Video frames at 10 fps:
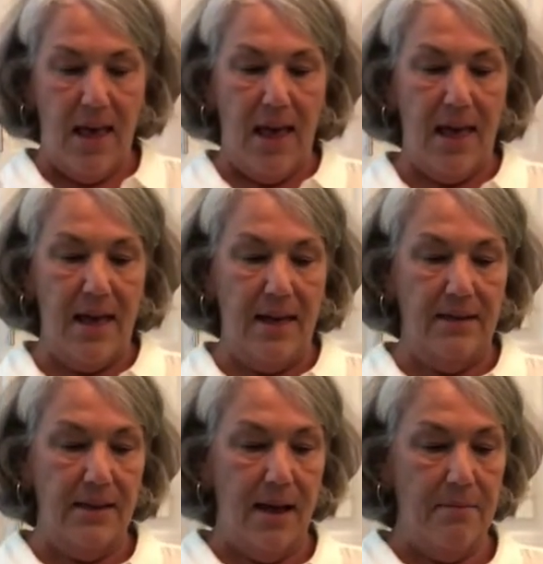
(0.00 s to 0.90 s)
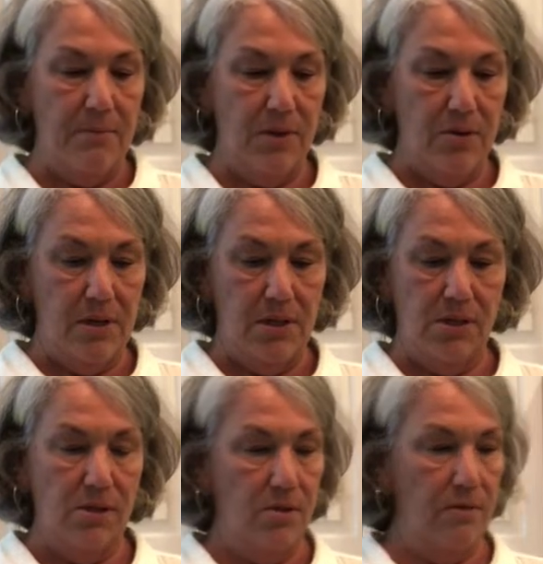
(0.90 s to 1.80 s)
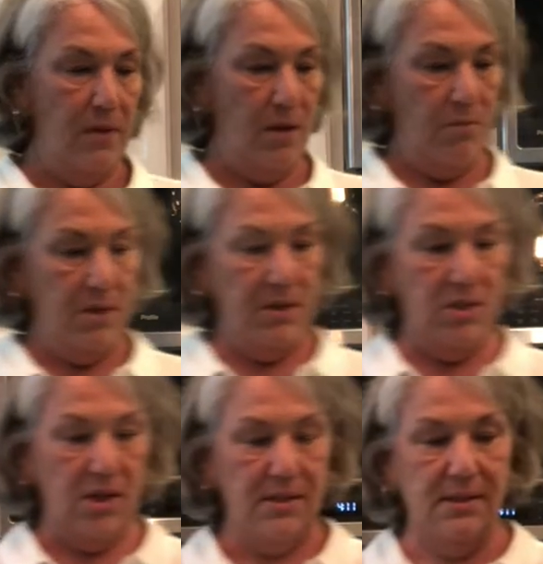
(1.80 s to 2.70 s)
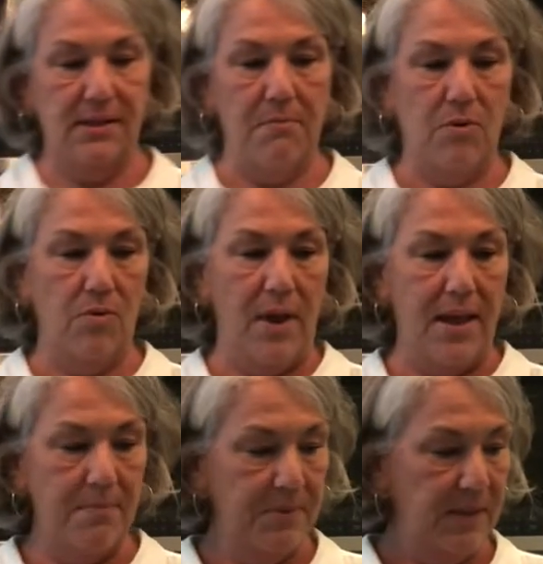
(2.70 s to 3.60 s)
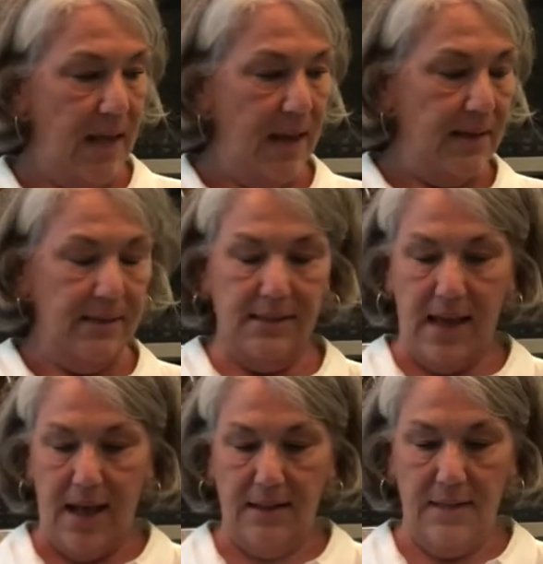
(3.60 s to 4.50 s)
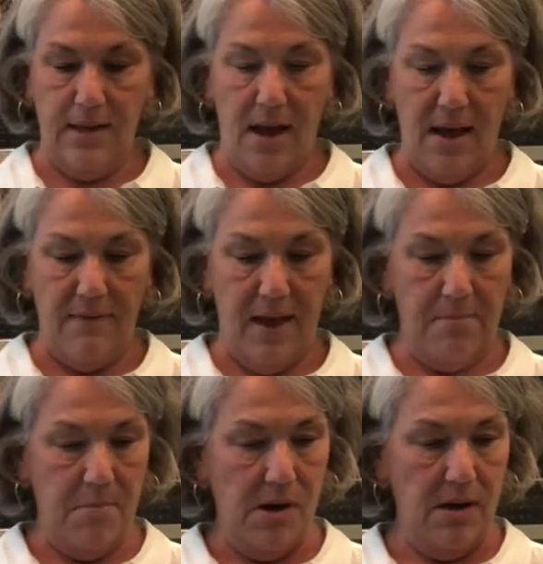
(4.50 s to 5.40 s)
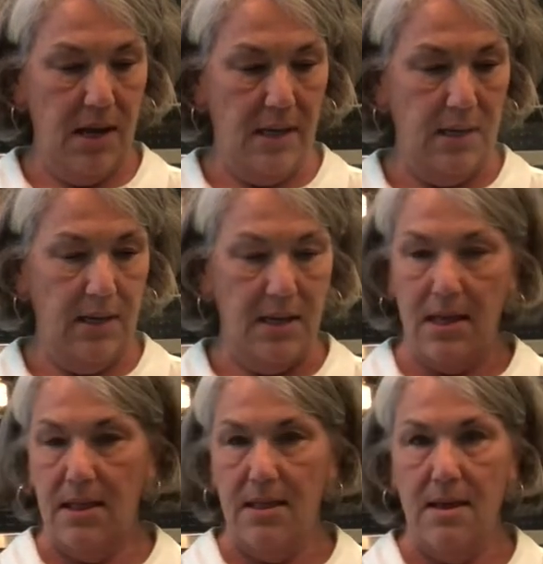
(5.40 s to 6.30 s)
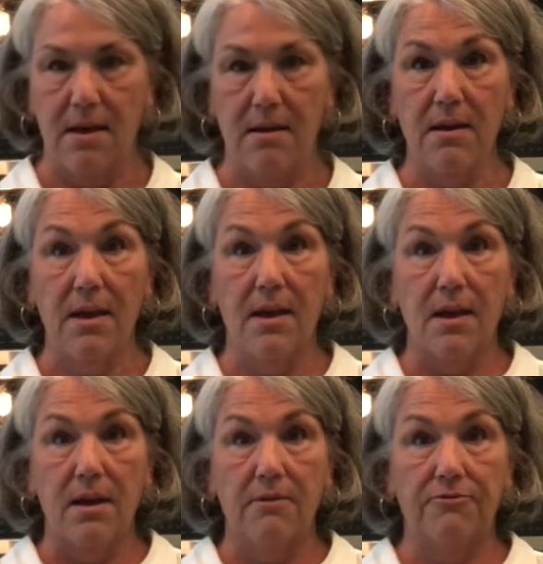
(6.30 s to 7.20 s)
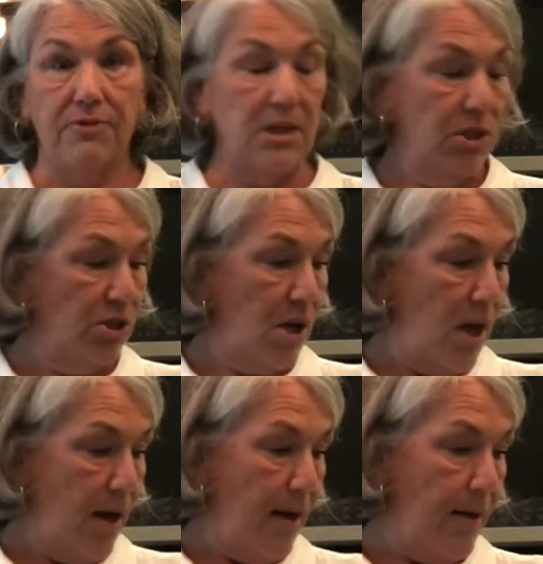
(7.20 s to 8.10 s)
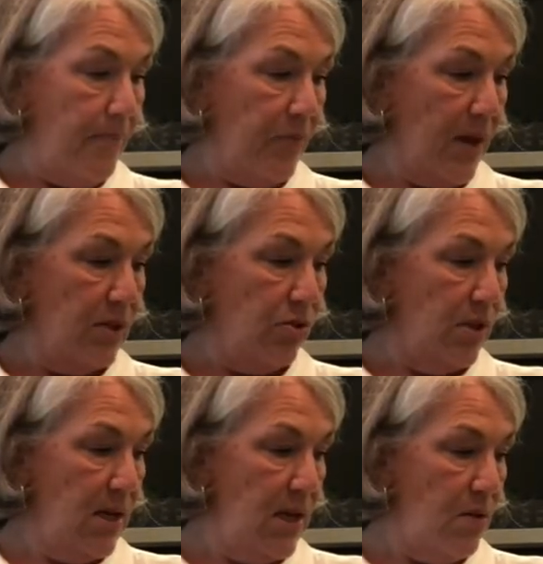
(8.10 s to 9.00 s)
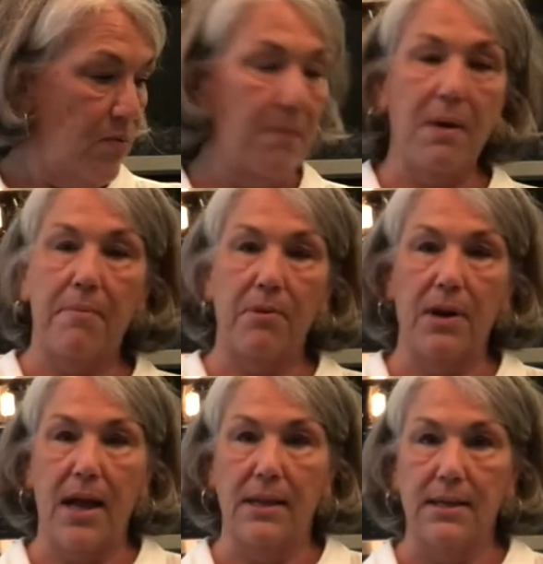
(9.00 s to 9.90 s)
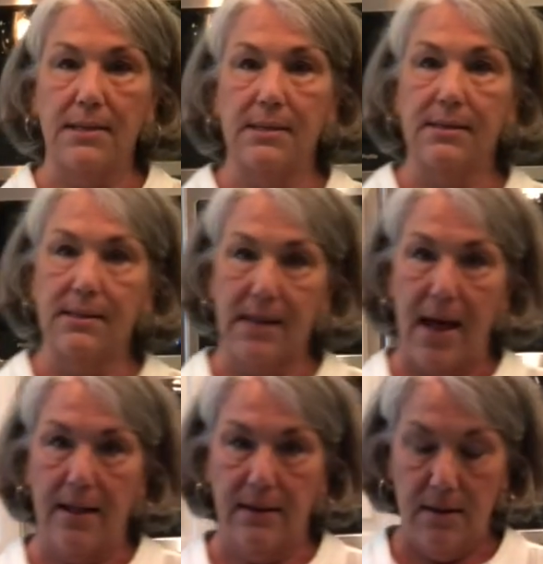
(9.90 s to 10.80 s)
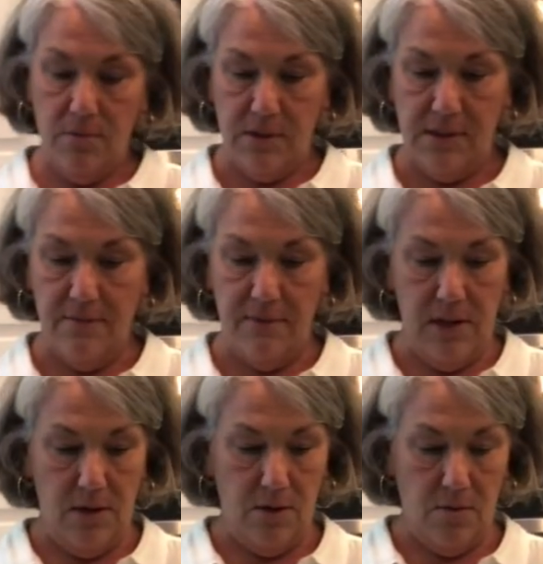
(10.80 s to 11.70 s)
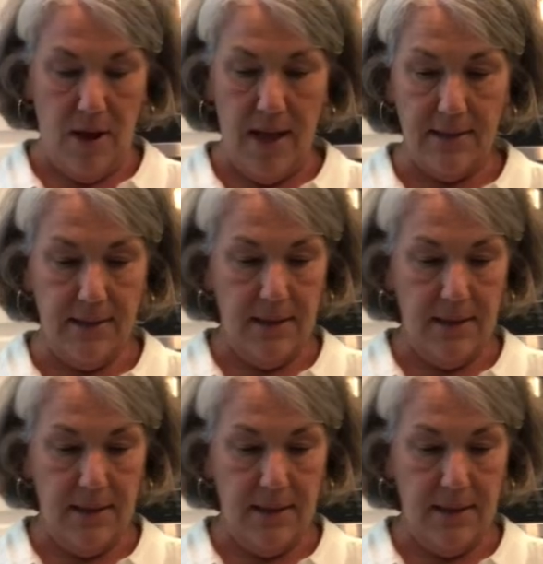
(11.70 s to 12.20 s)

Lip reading: And I'm going to serve it with just some grapes and a salad I've had marinating in the fridge. Zucchini, red pepper, and onion salad with some vinaigrette.